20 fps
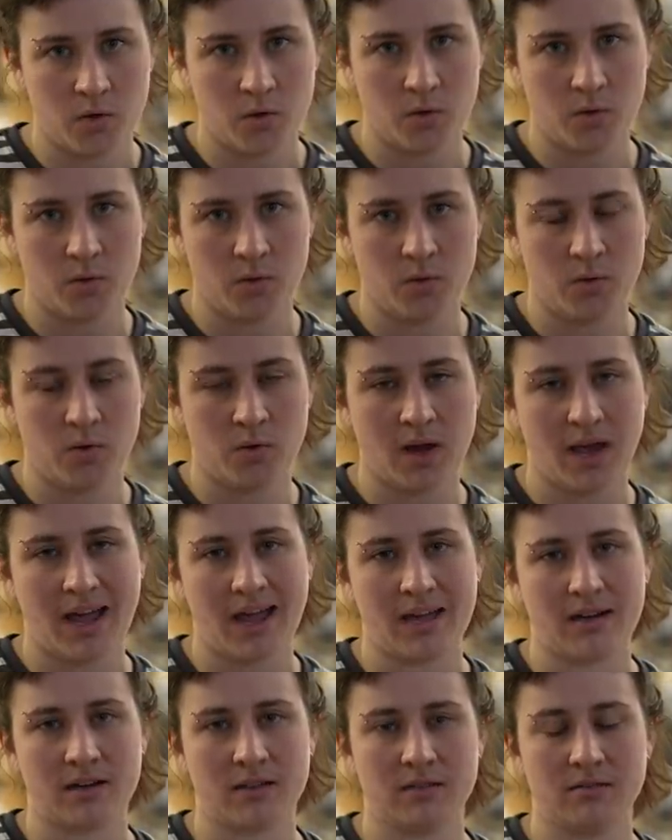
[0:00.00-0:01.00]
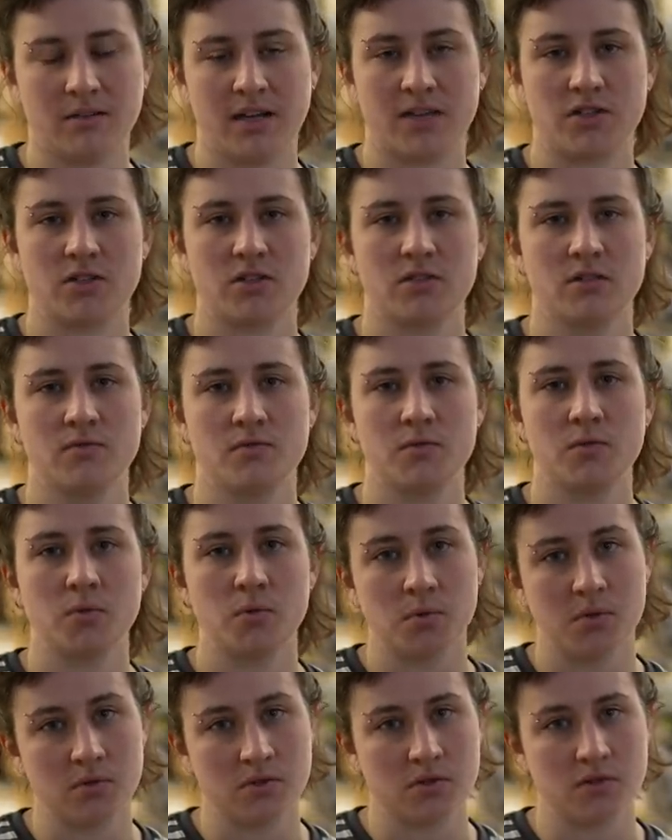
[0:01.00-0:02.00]
who had a collection of
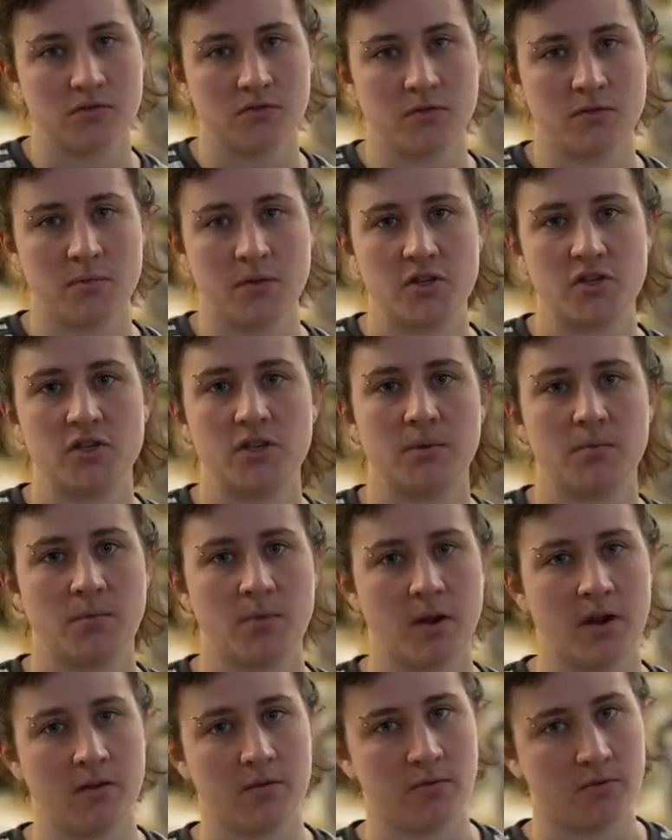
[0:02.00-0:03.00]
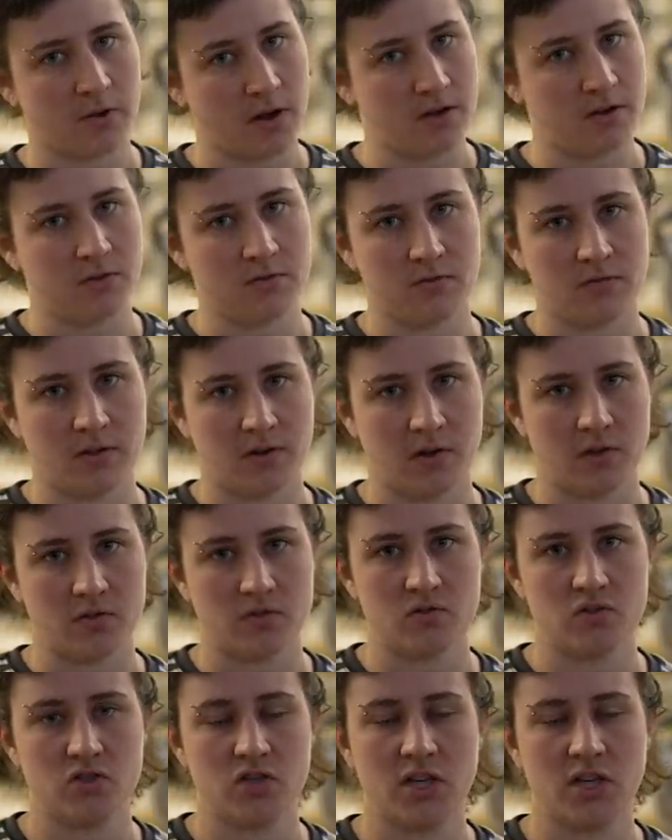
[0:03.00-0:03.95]
tools from a shipwright friend of theirs,